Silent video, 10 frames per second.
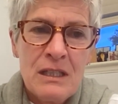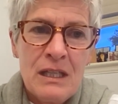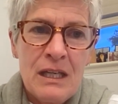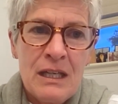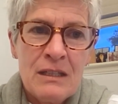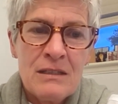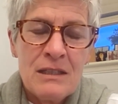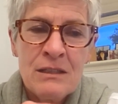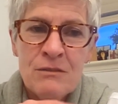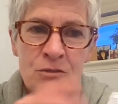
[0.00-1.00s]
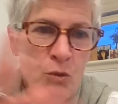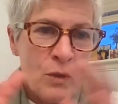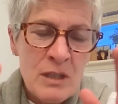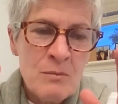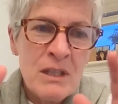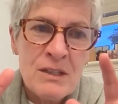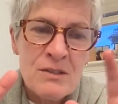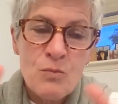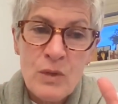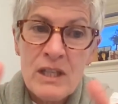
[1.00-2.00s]
And in 20
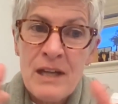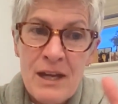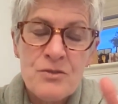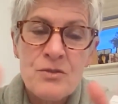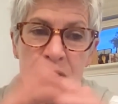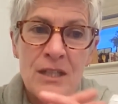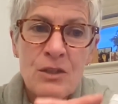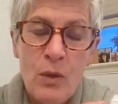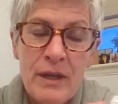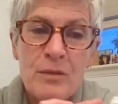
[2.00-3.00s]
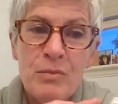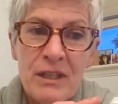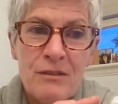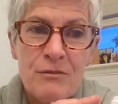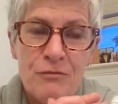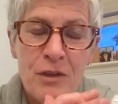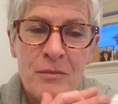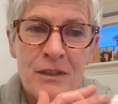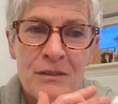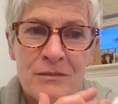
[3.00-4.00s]
minutes, we can ascertain quite a bit from
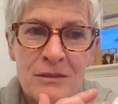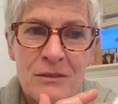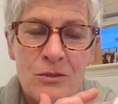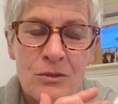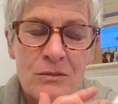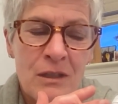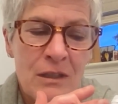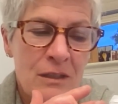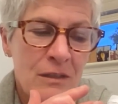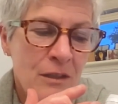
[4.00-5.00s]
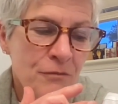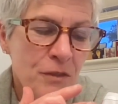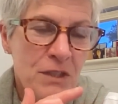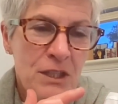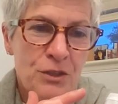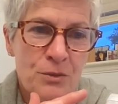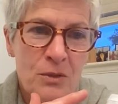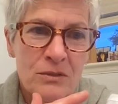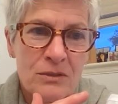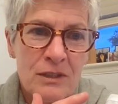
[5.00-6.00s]
a
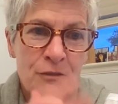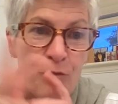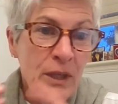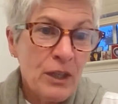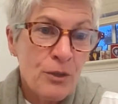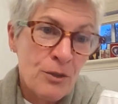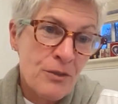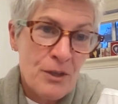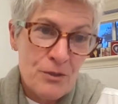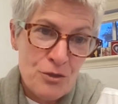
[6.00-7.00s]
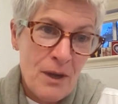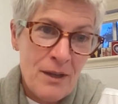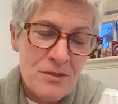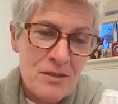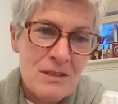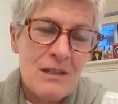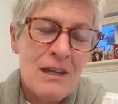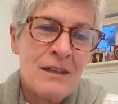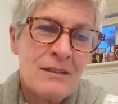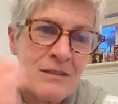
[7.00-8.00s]
15-year-old if we earn their trust
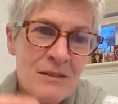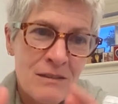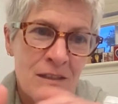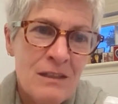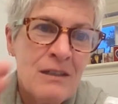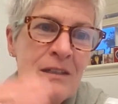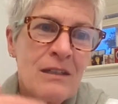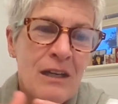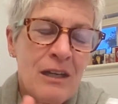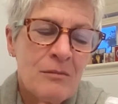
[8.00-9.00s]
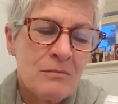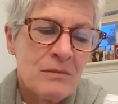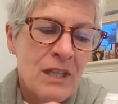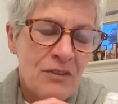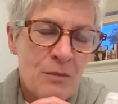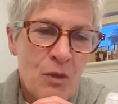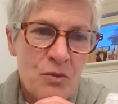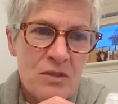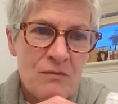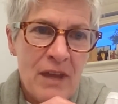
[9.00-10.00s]
and get the
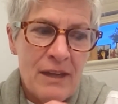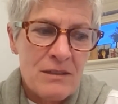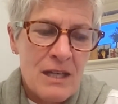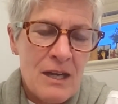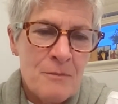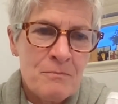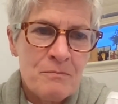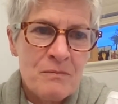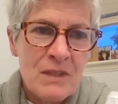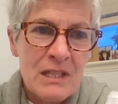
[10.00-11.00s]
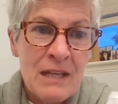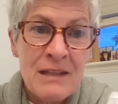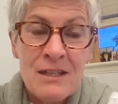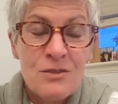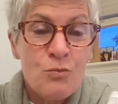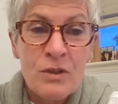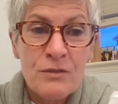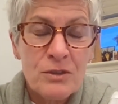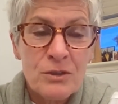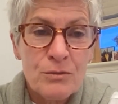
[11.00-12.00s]
most of that time. And then it's
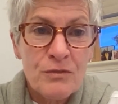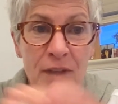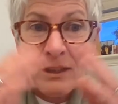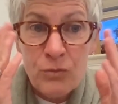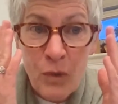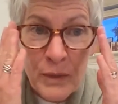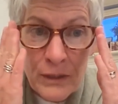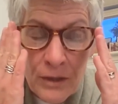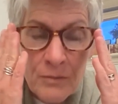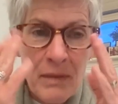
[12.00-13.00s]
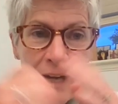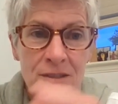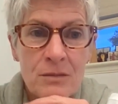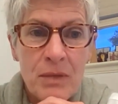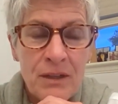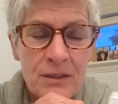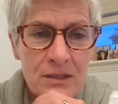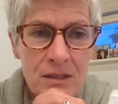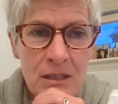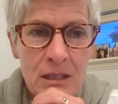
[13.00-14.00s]
wonderful to reflect what we learned back to parents.